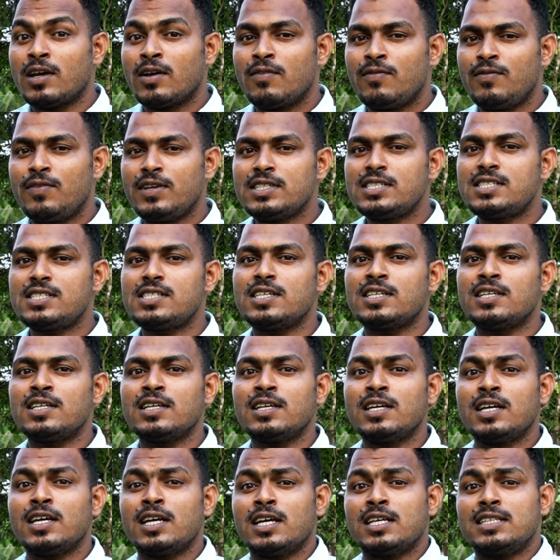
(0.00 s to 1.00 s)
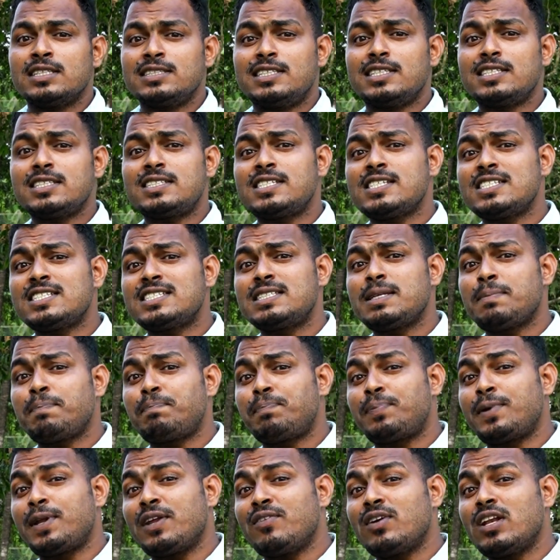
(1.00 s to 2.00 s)
we see this is the
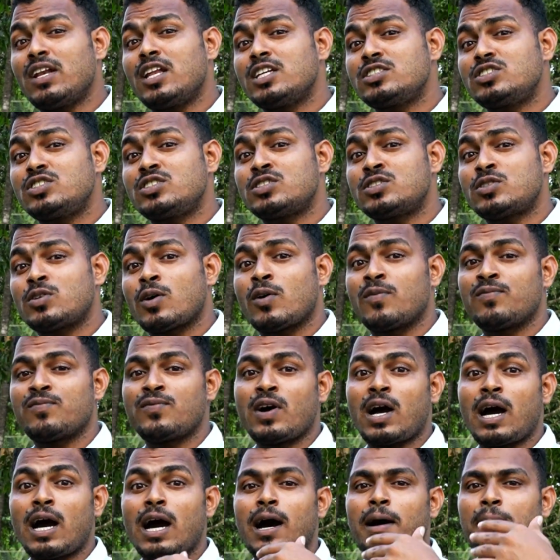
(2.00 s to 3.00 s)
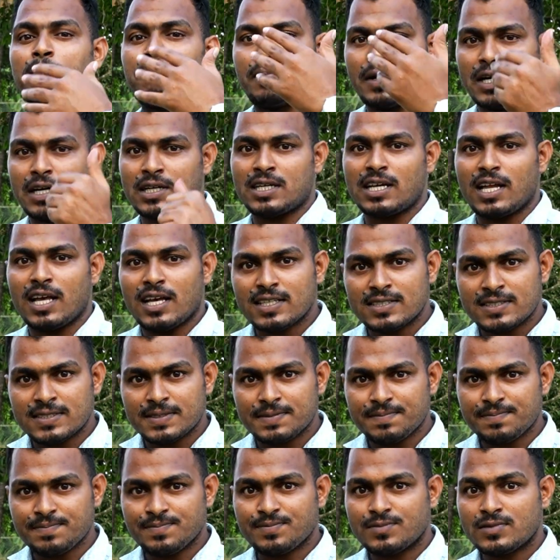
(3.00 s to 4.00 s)
privileges of upper
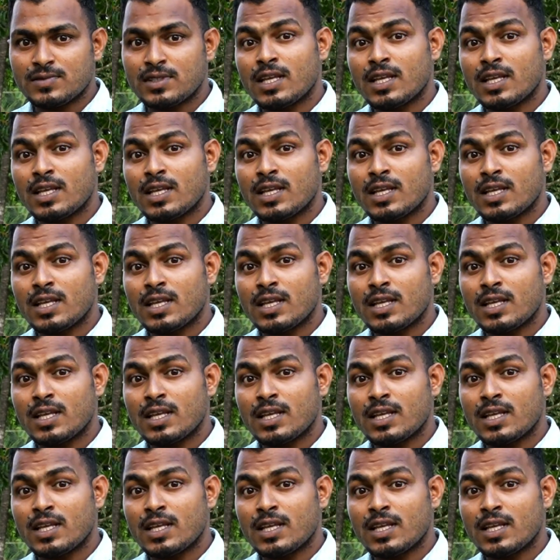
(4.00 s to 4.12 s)
class,